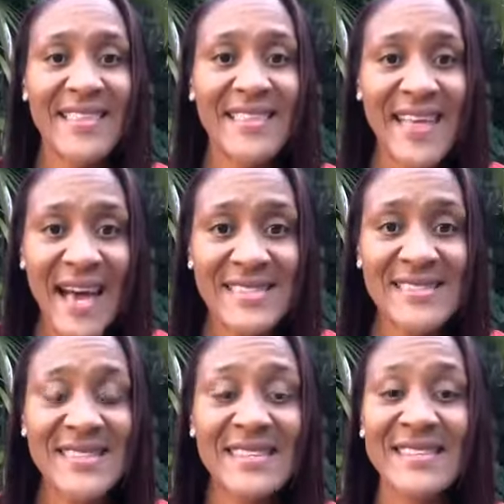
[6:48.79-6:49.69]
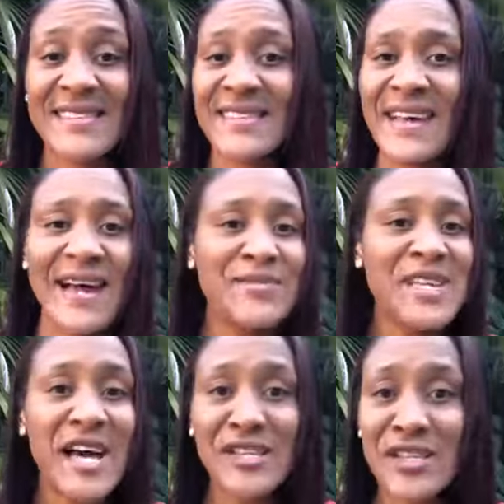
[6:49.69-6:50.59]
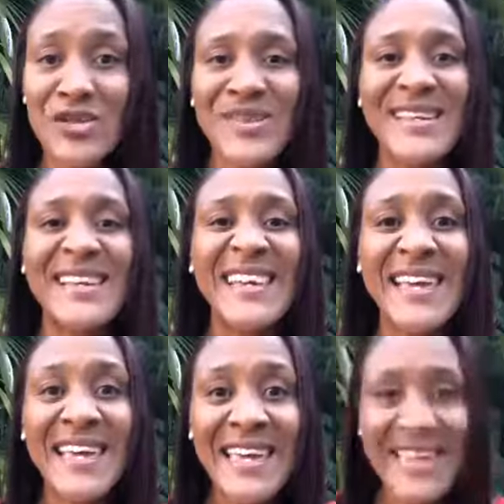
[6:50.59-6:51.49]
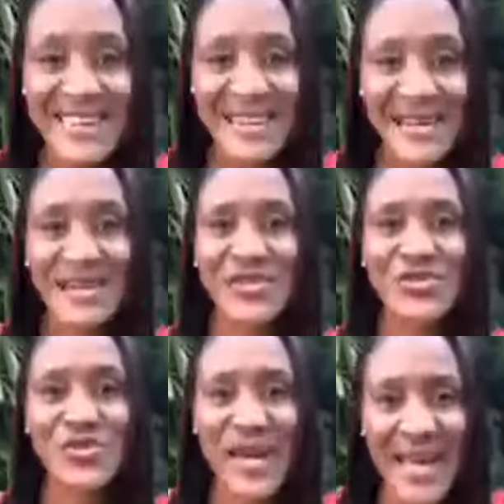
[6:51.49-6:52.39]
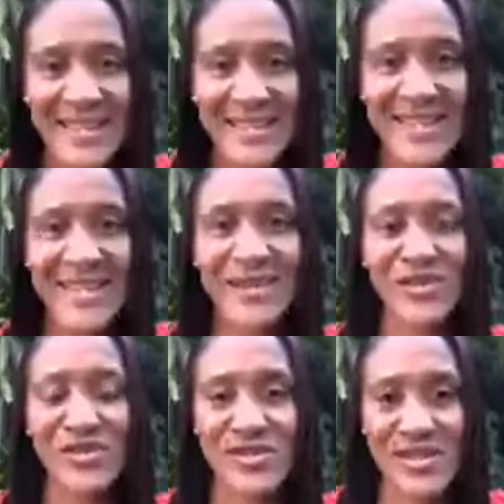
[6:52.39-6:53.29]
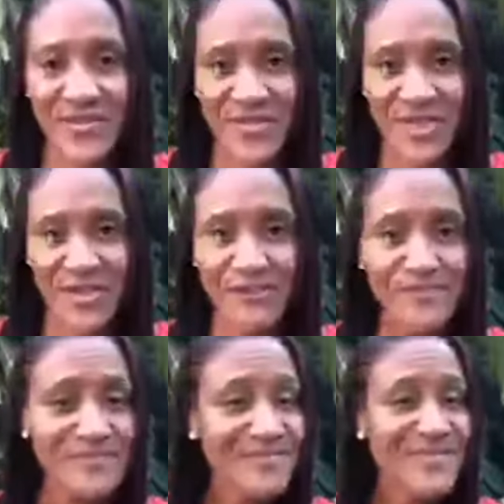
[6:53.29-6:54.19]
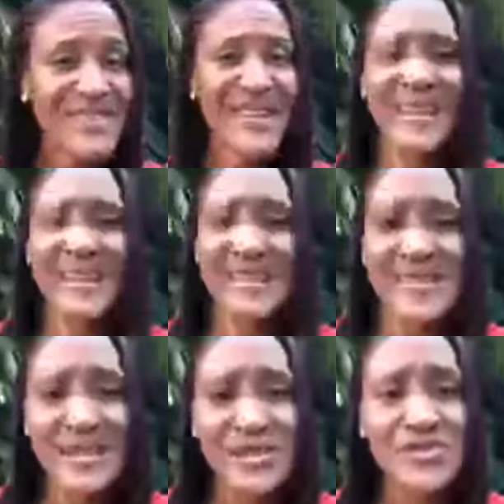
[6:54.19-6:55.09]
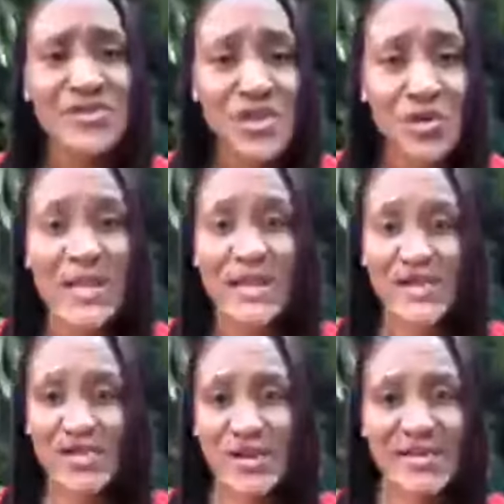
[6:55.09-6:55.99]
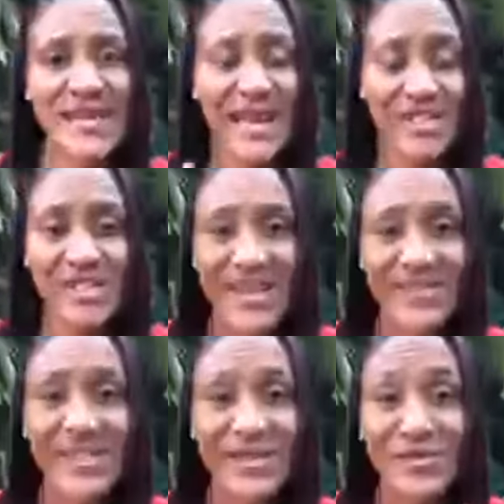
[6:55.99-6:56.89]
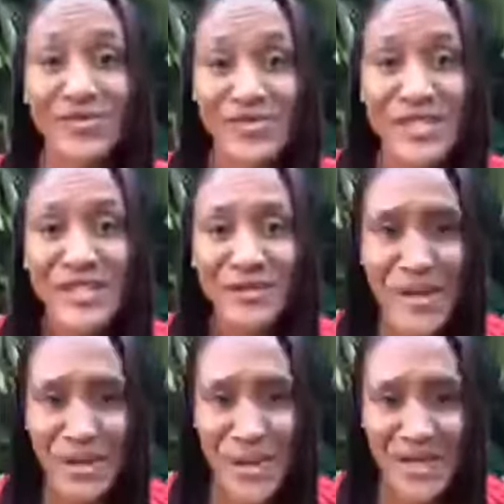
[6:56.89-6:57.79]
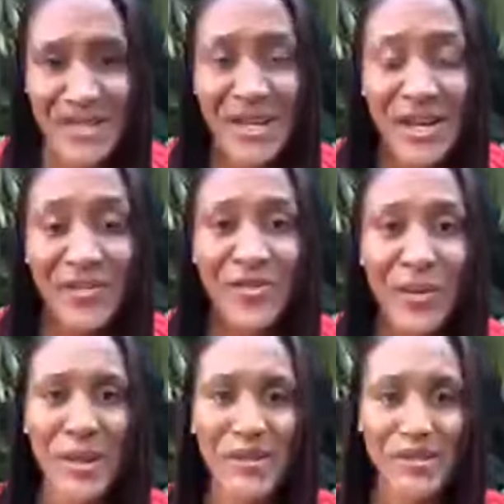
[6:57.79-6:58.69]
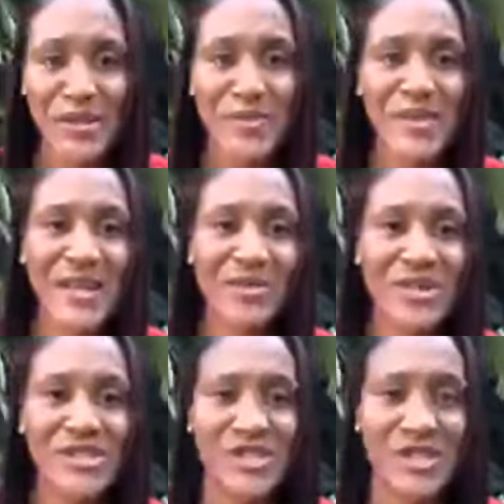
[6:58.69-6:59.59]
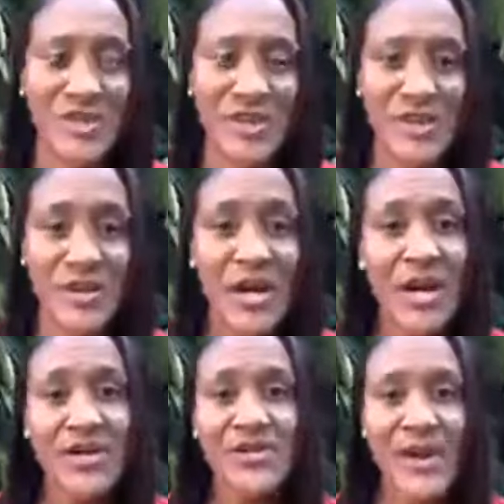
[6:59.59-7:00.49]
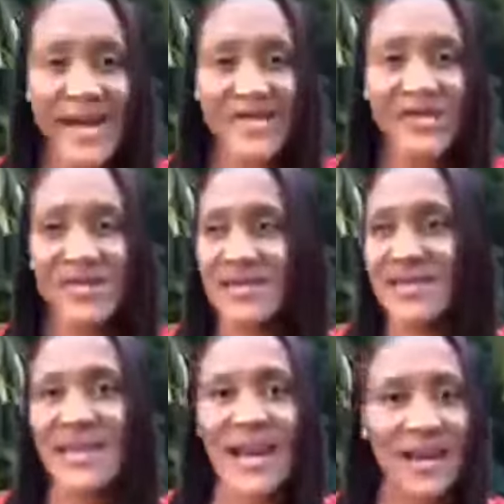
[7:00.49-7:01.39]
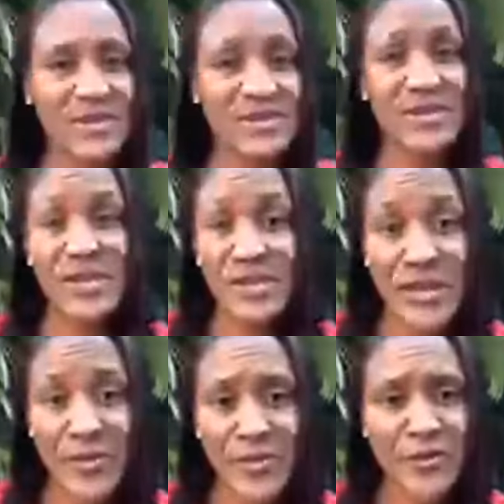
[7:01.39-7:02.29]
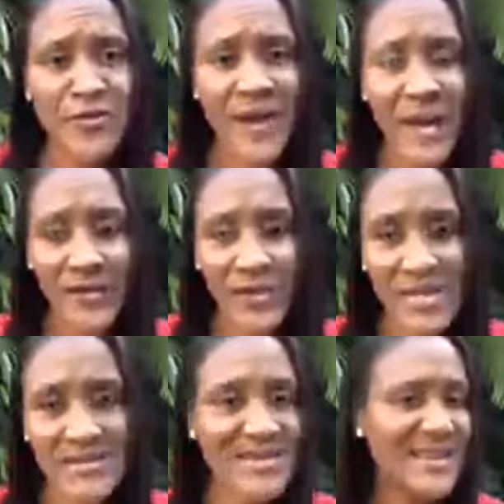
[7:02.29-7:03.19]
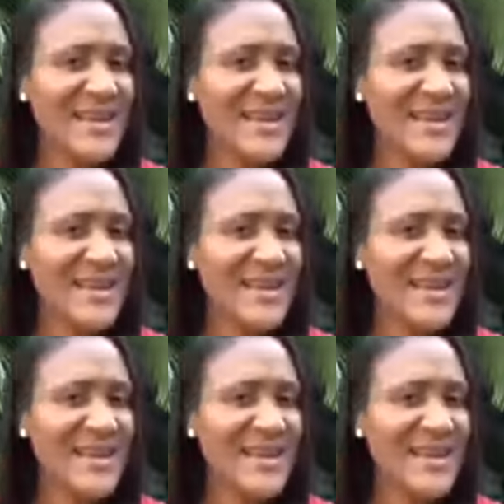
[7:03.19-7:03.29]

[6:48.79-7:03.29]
That's, I'm telling you, the key to ending your suffering. And I could tell you so many stories. I actually have another really great one from my trip that I want to share with you. So as you can see, I was in Europe for 5 weeks.